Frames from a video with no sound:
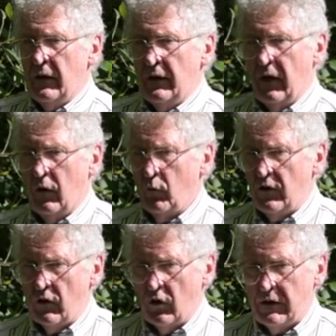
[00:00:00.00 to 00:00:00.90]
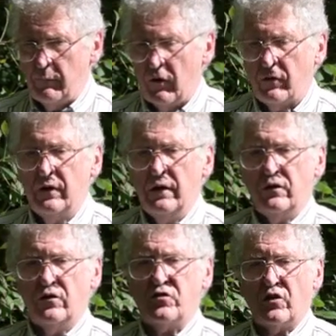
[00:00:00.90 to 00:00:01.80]
Now, we talked about
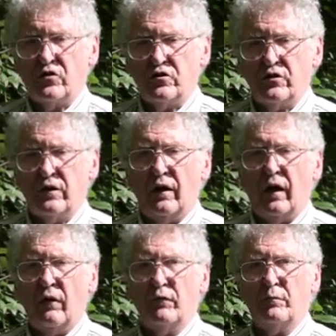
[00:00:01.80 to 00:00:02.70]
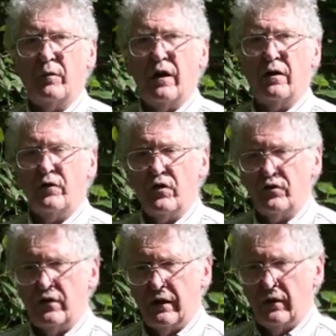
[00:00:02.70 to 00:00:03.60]
the destruction of
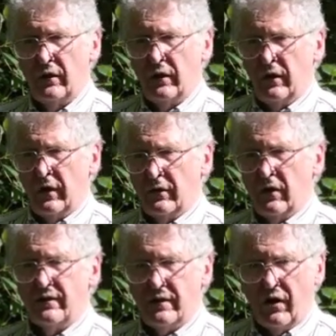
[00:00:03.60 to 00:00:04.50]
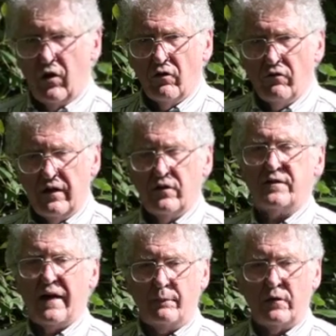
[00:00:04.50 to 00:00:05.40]
biodiversity, the horrendous
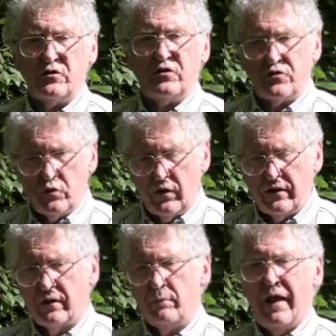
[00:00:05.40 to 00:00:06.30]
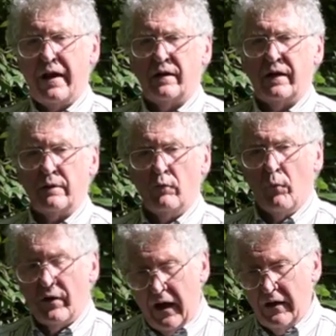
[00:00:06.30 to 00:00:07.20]
damage it's doing to the planet at the
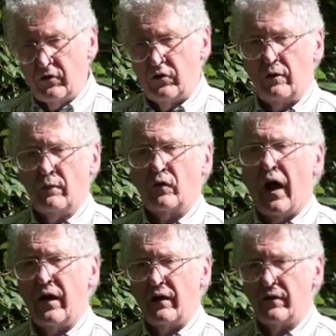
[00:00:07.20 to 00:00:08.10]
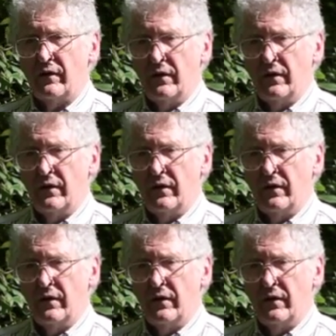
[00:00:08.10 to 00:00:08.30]
moment and to humankind.